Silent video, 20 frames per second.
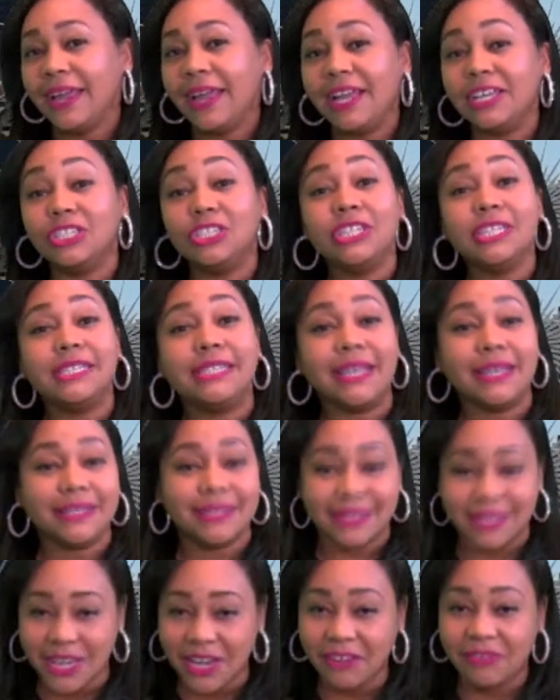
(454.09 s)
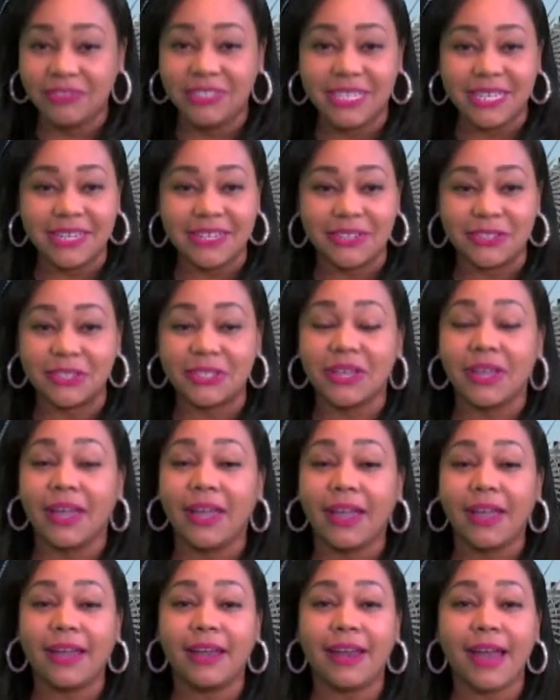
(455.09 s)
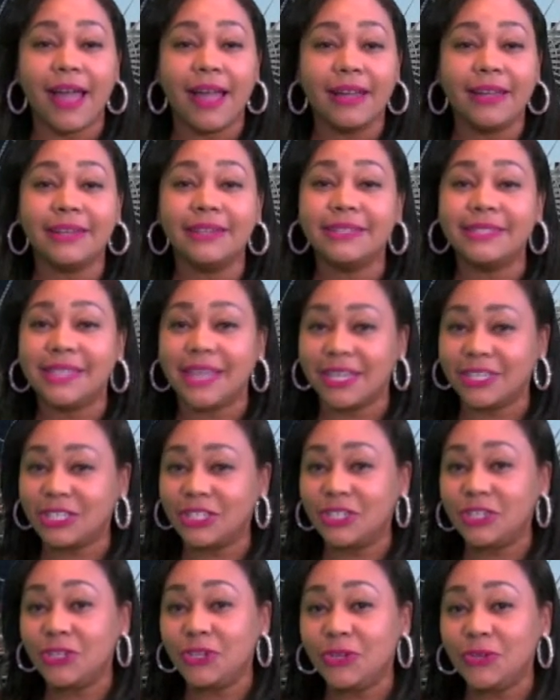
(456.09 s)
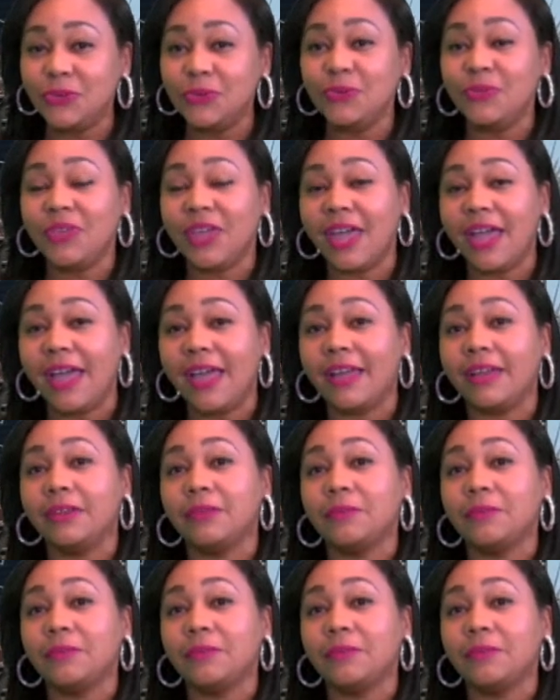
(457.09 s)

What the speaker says: And she says tough deals. And I can attest to you that